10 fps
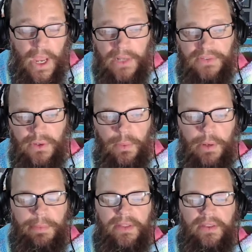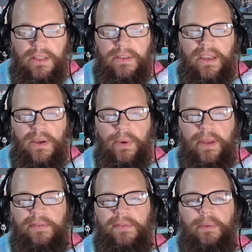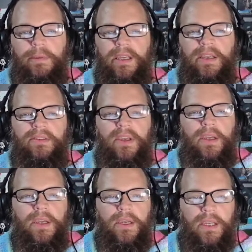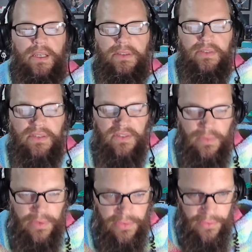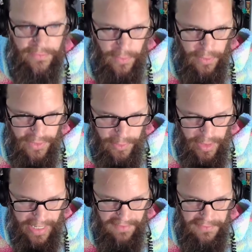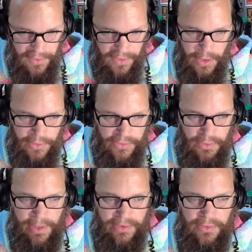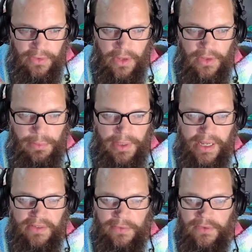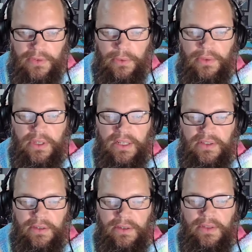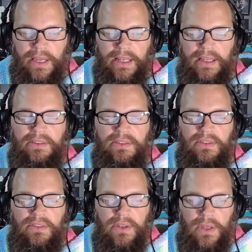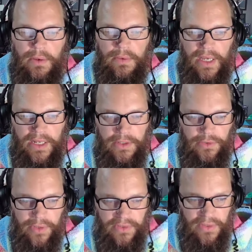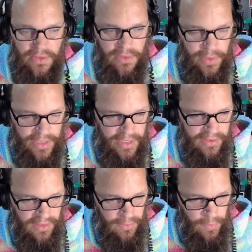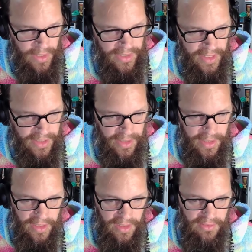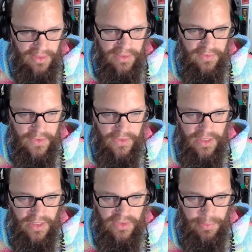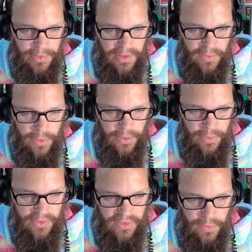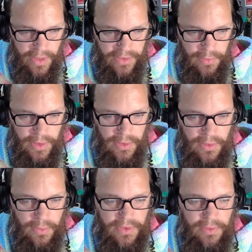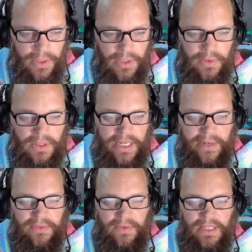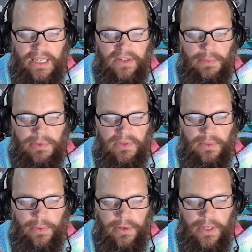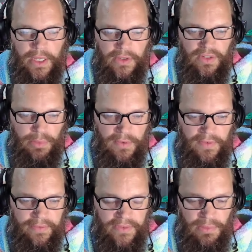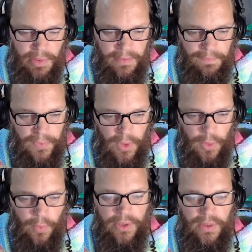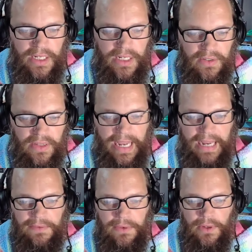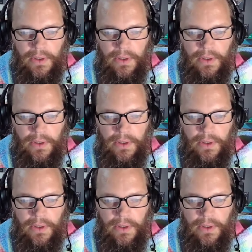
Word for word: also, one big thing takeaway from it in seasons one through four, there were after the altar specials. Are there plans for two to continue that? He says, no, not interested in doing that. He said, why not? It sounds fun to catch up, and that's one of the reasons why the re- with the reunion now, it's fun to catch up and see where some of your favorites have been. When you get into the after the